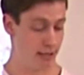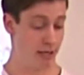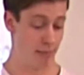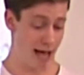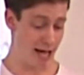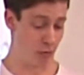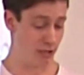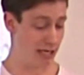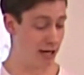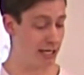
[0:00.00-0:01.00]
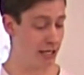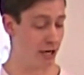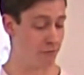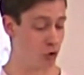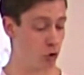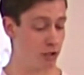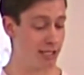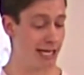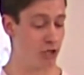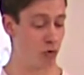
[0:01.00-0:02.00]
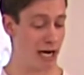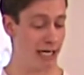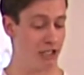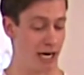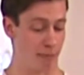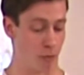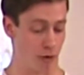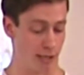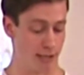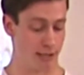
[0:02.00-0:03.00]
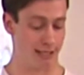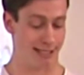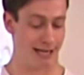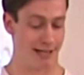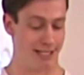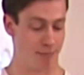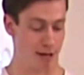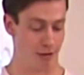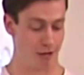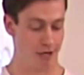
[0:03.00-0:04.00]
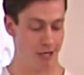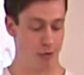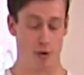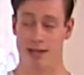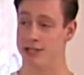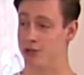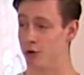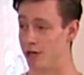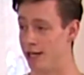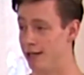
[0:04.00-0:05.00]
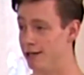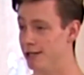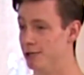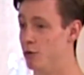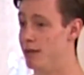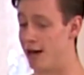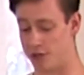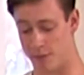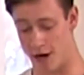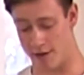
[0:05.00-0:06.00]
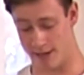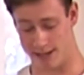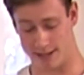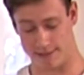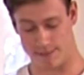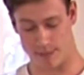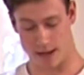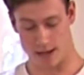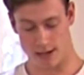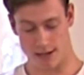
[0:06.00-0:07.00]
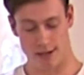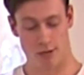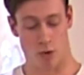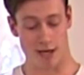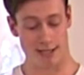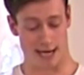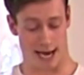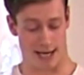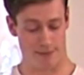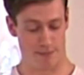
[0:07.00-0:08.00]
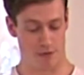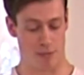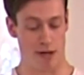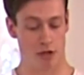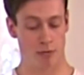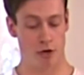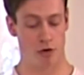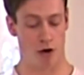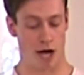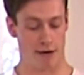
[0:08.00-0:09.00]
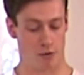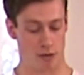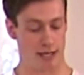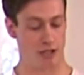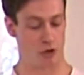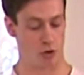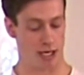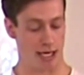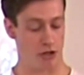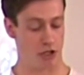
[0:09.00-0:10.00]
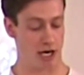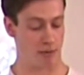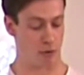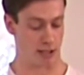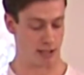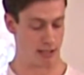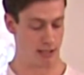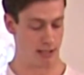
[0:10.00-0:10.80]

The man was lucky enough to cross the Israeli checkpoint to sell his milk with his donkey without a permit. One day, the milkman arrived with his donkey at the checkpoint.